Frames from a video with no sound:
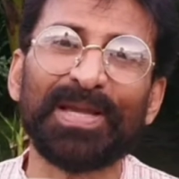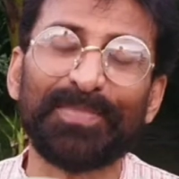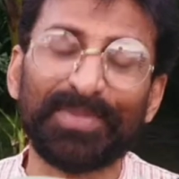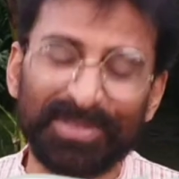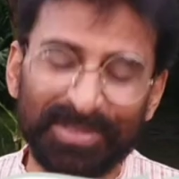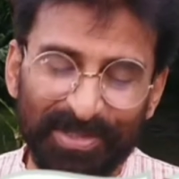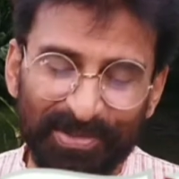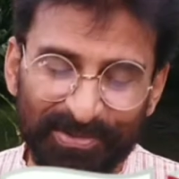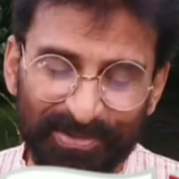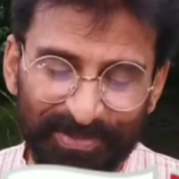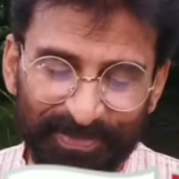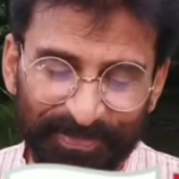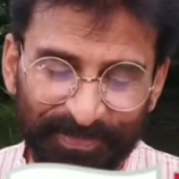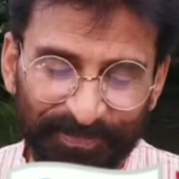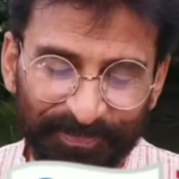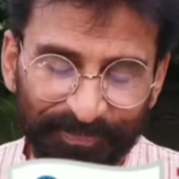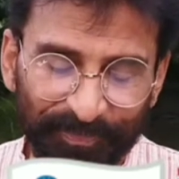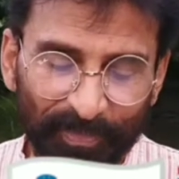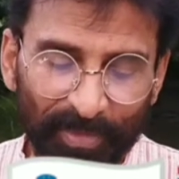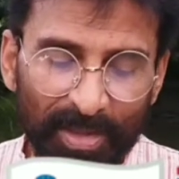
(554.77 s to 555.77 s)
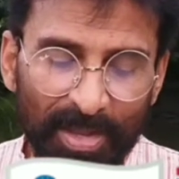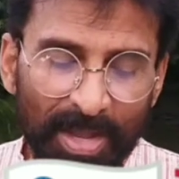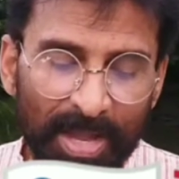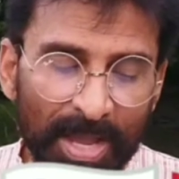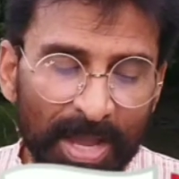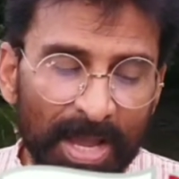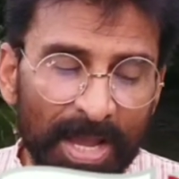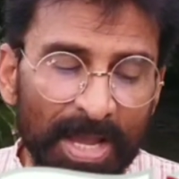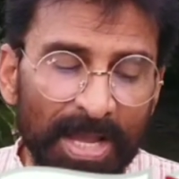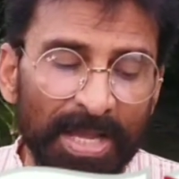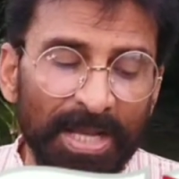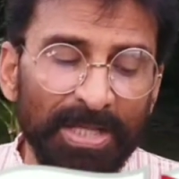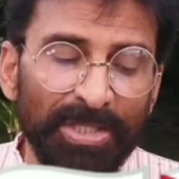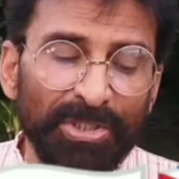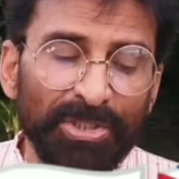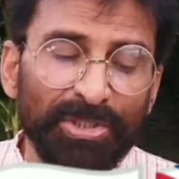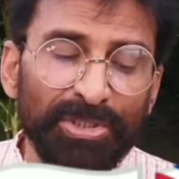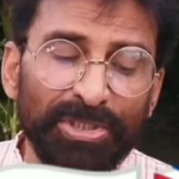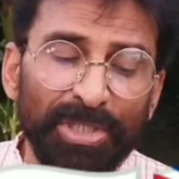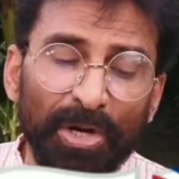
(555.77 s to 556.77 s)
episode.
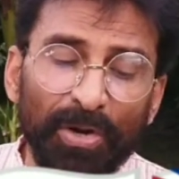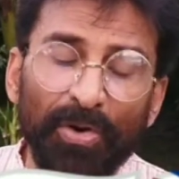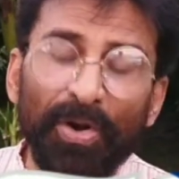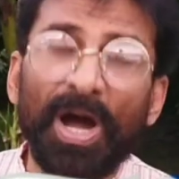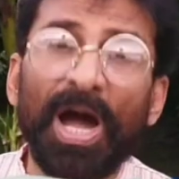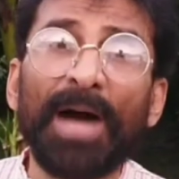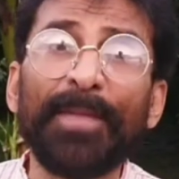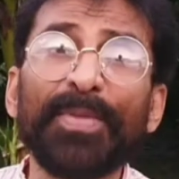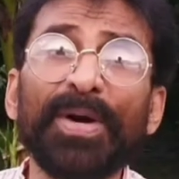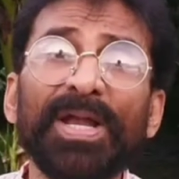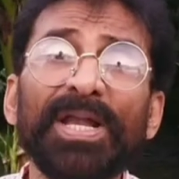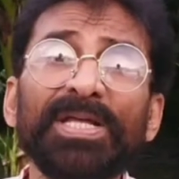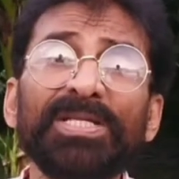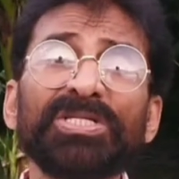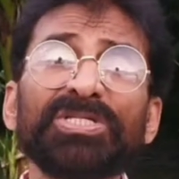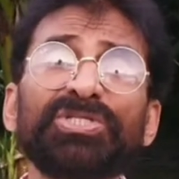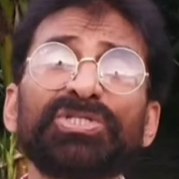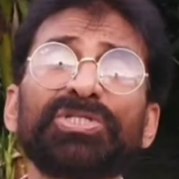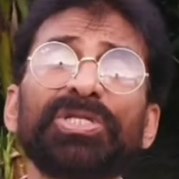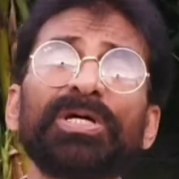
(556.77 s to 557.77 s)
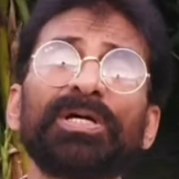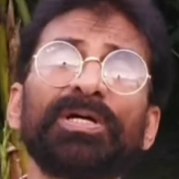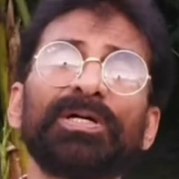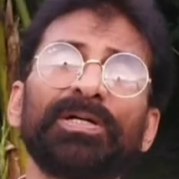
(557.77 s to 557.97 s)
So I'm gonna just